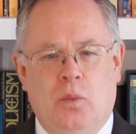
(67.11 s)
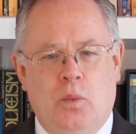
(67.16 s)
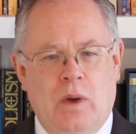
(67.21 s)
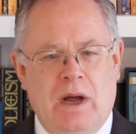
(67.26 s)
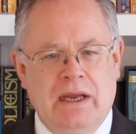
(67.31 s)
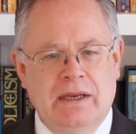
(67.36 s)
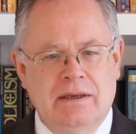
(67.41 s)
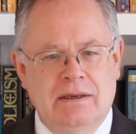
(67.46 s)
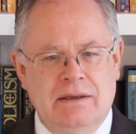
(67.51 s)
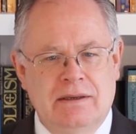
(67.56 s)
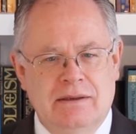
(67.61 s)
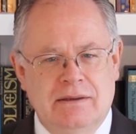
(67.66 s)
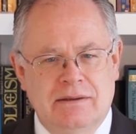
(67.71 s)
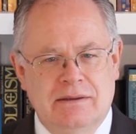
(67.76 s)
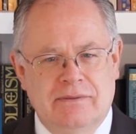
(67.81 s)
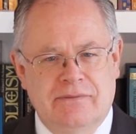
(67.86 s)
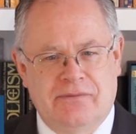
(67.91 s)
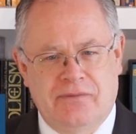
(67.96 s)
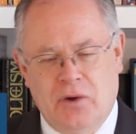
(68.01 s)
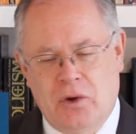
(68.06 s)
1.
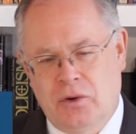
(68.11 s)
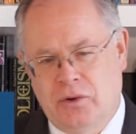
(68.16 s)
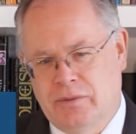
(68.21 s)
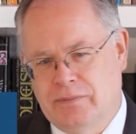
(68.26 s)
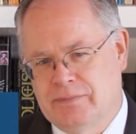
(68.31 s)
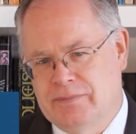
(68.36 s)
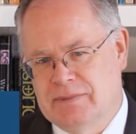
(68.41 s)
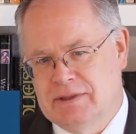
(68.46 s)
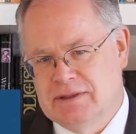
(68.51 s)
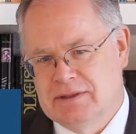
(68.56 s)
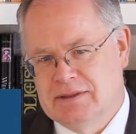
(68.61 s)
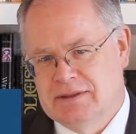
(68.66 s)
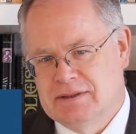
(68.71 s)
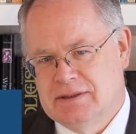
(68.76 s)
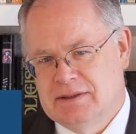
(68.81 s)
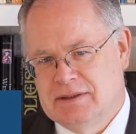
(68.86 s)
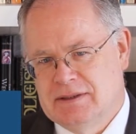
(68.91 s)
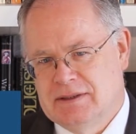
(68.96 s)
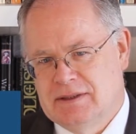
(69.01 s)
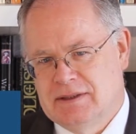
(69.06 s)
Form.
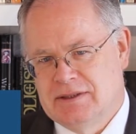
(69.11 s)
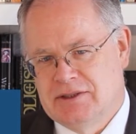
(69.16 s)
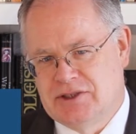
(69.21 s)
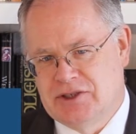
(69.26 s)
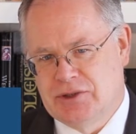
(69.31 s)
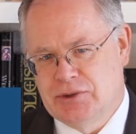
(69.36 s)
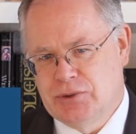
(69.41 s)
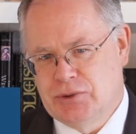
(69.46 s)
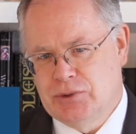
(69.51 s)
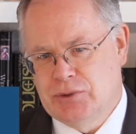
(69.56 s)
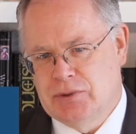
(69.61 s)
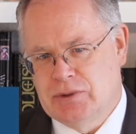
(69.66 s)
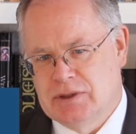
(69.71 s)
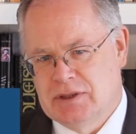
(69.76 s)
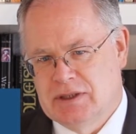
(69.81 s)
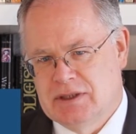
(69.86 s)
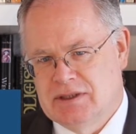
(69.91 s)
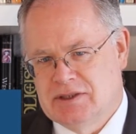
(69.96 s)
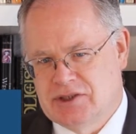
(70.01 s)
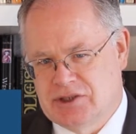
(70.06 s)

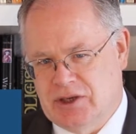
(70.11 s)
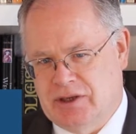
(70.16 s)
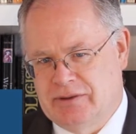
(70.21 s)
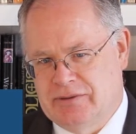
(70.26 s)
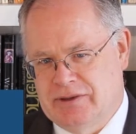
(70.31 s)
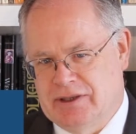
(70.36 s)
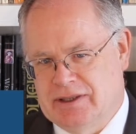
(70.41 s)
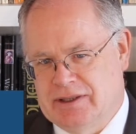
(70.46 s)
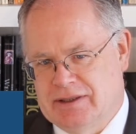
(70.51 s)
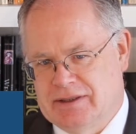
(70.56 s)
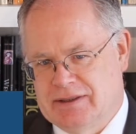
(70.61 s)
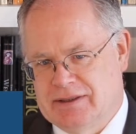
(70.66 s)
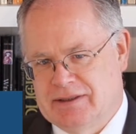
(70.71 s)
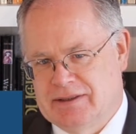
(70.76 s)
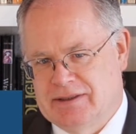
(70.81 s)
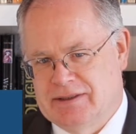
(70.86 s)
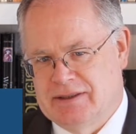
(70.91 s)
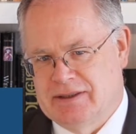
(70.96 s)
2. Genre.